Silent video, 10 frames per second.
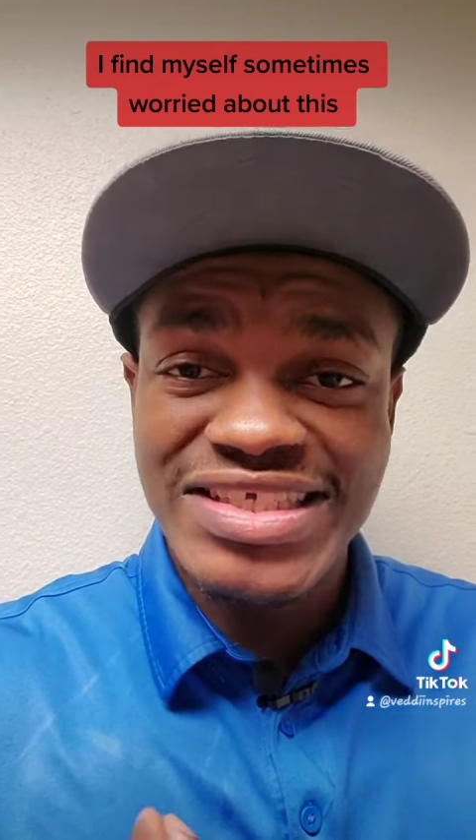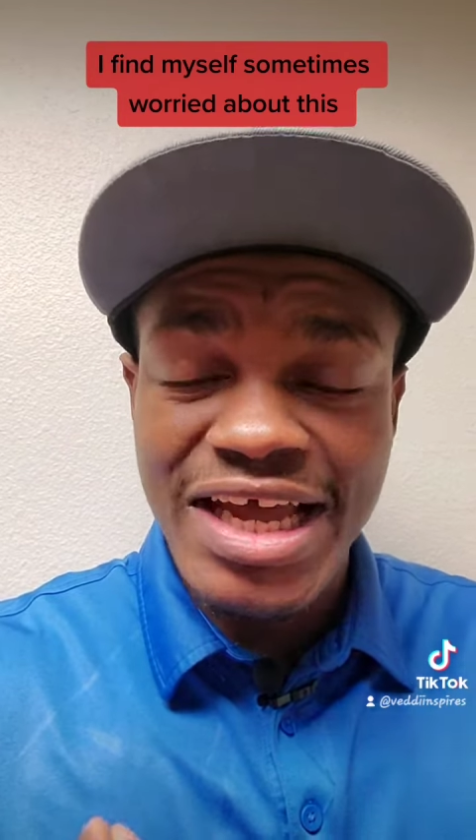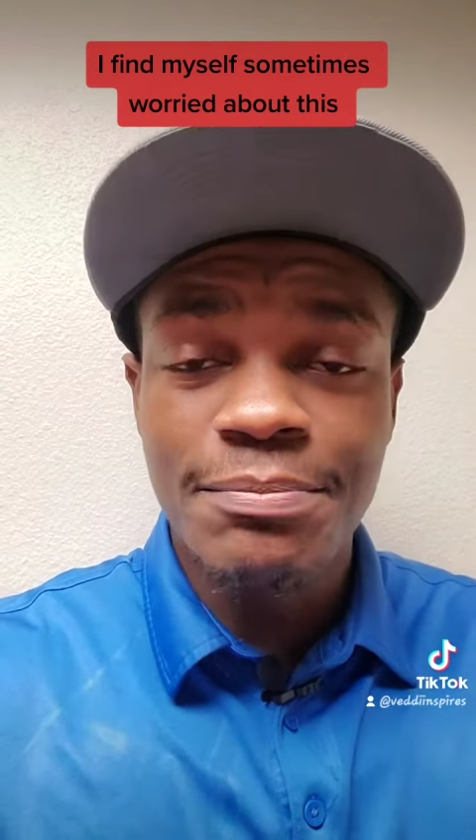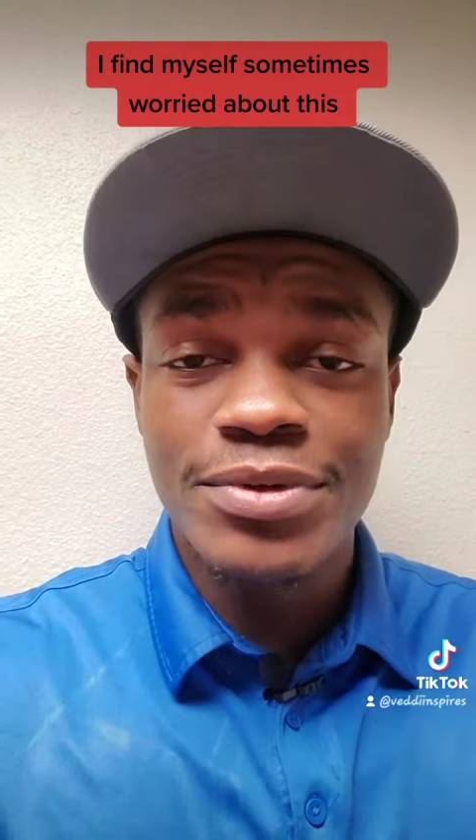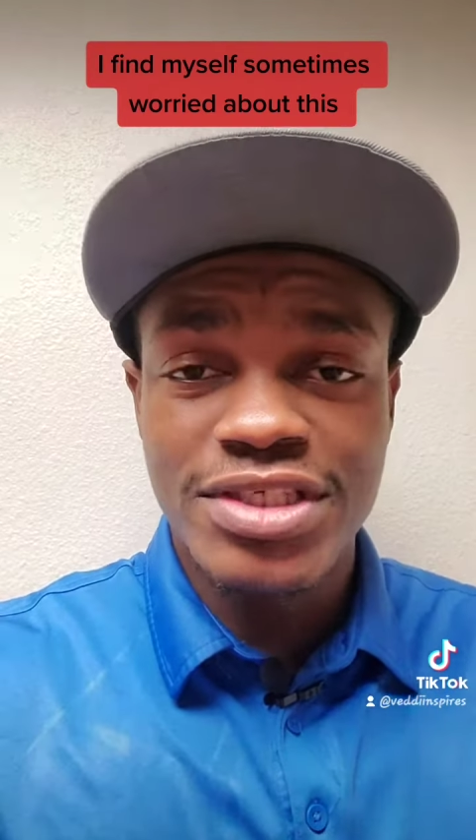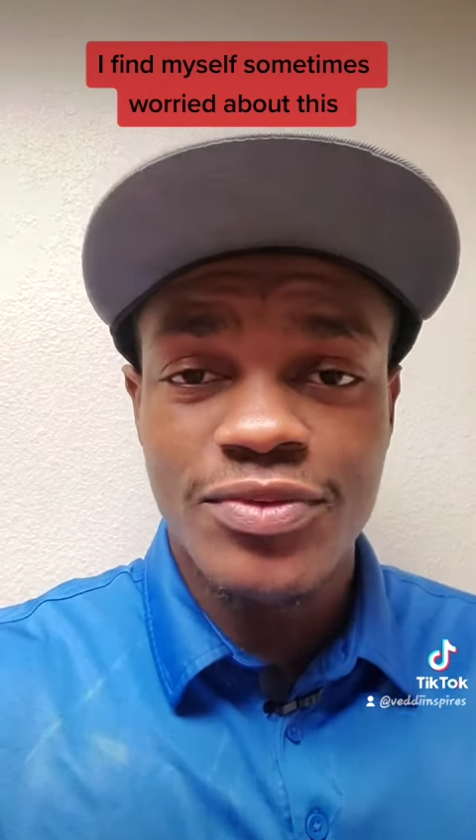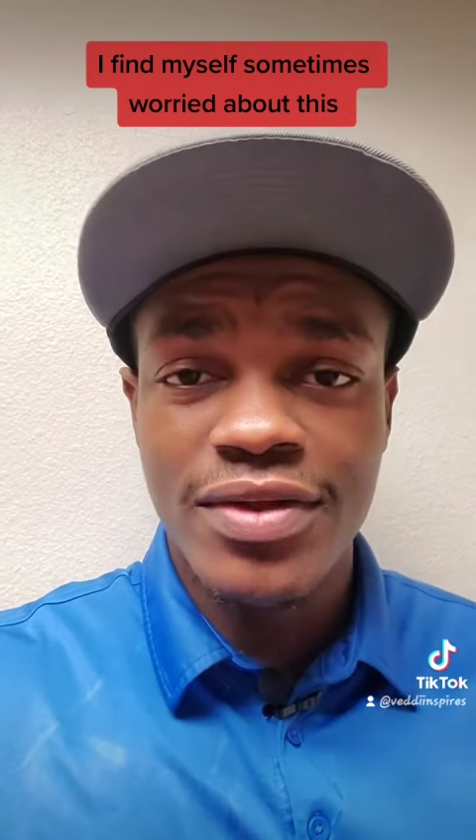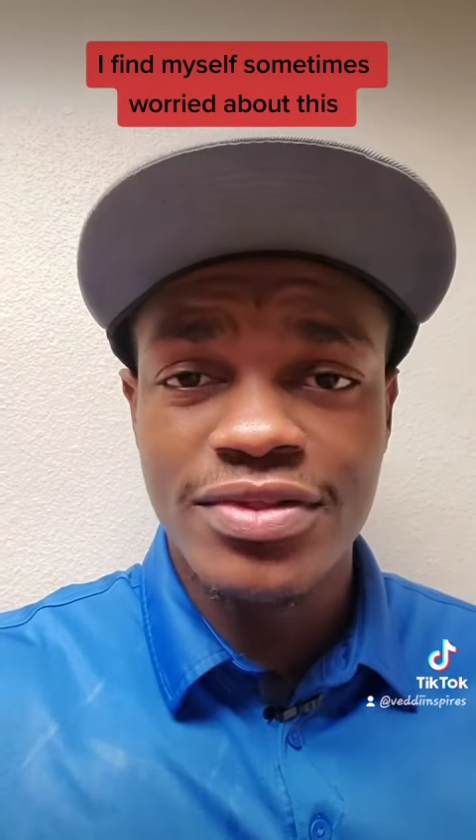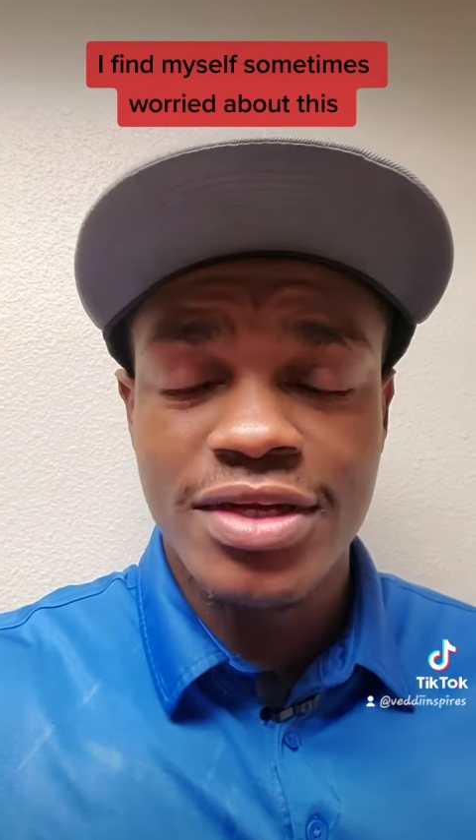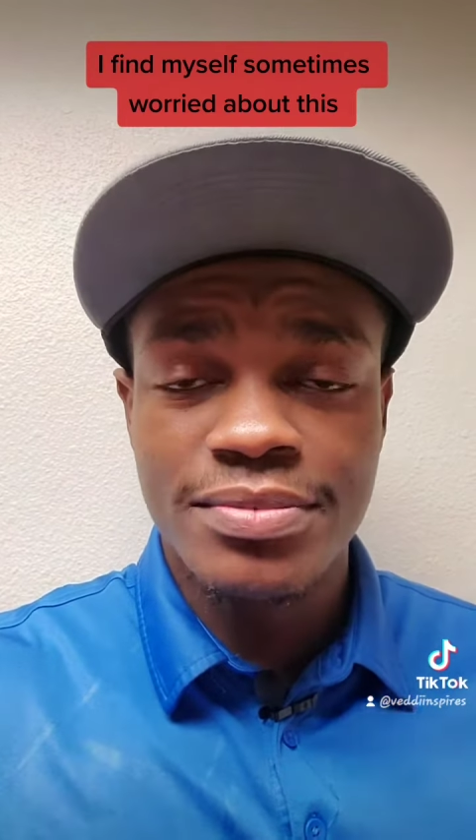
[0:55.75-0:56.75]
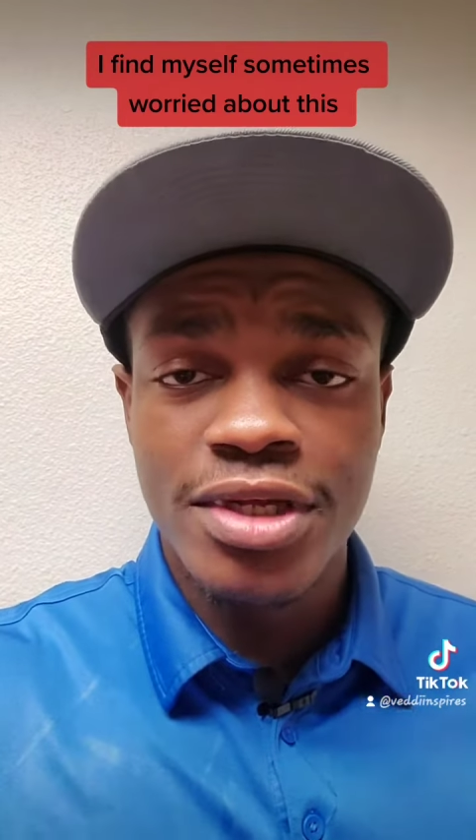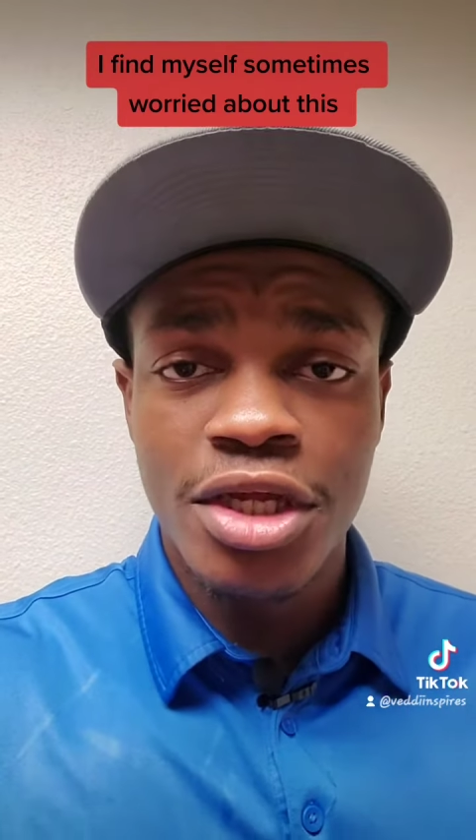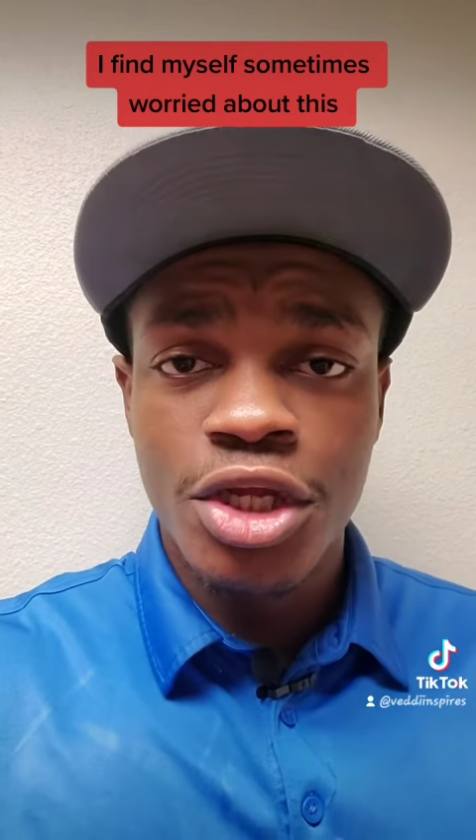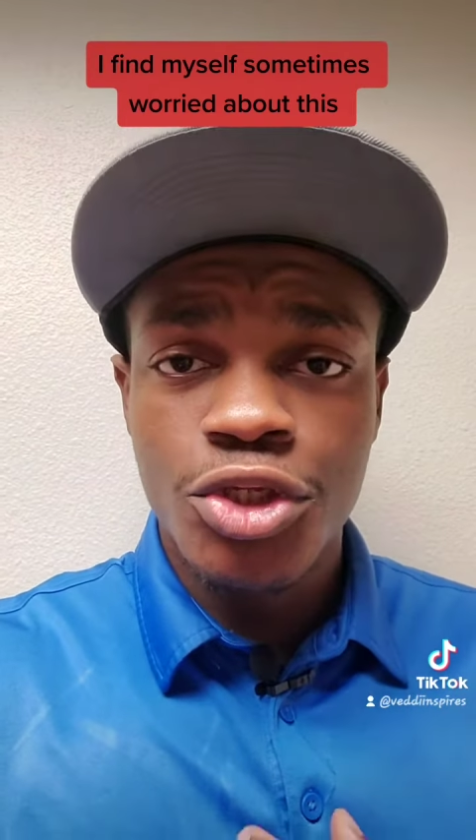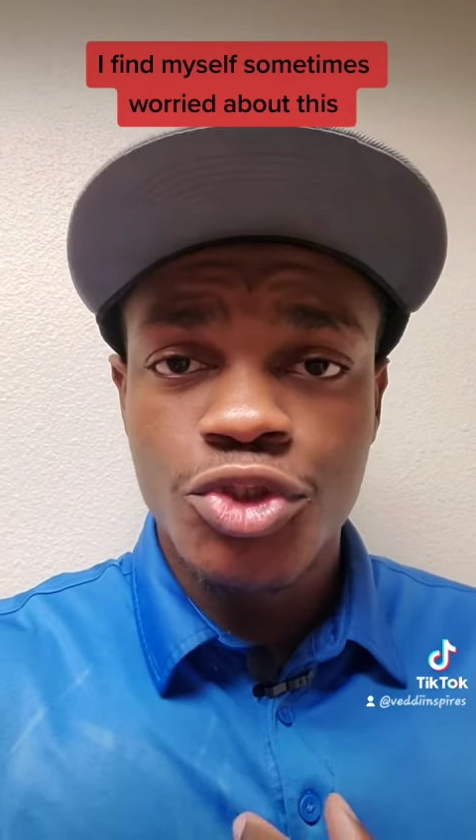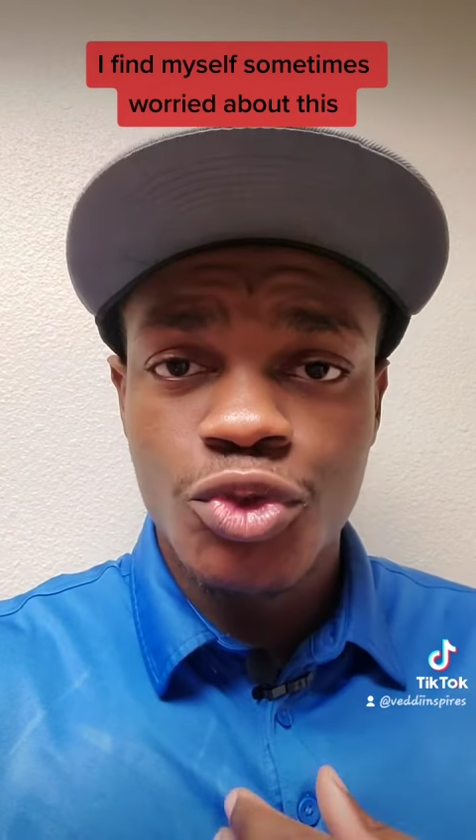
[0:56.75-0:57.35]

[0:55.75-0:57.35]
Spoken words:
examples around them